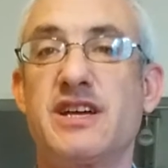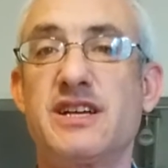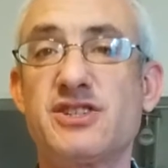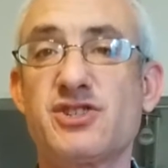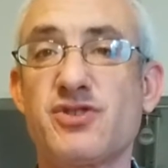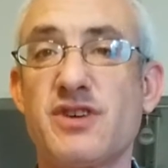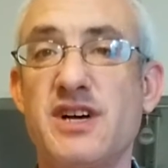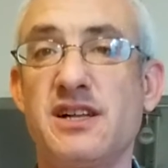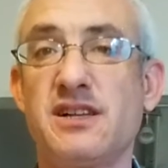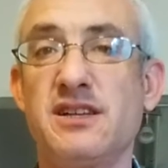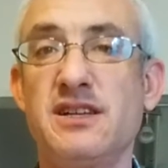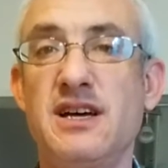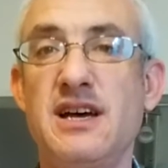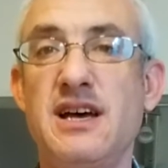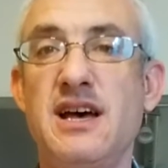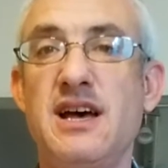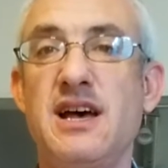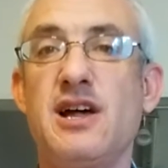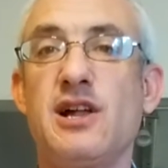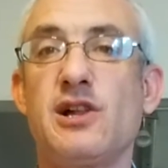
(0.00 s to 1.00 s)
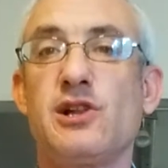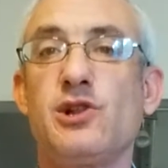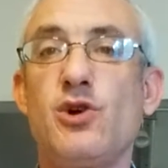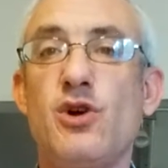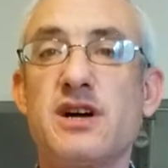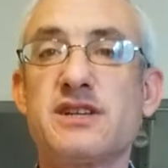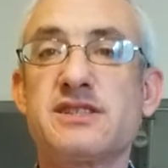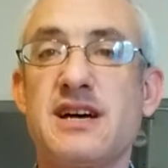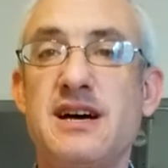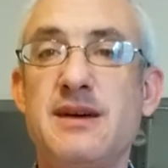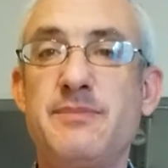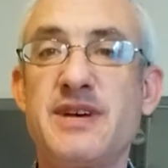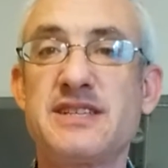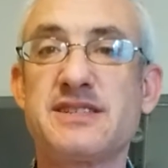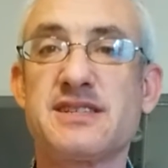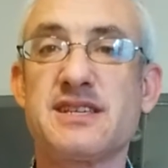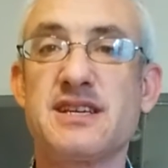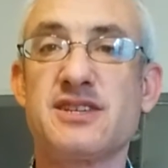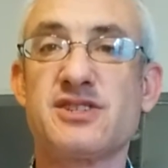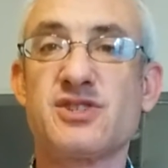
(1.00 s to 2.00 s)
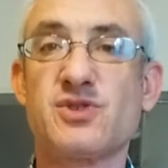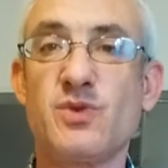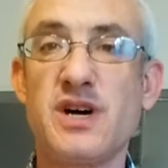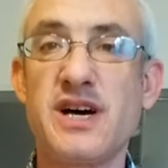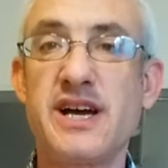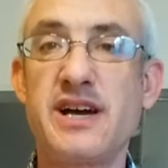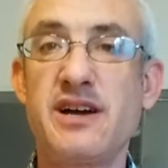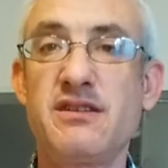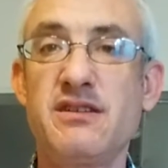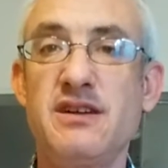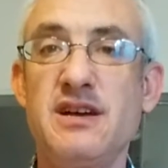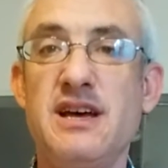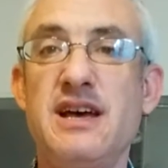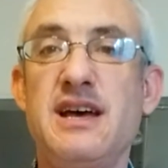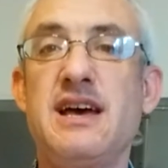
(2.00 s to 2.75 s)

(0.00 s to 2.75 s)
in Israel, longtime NCSYer,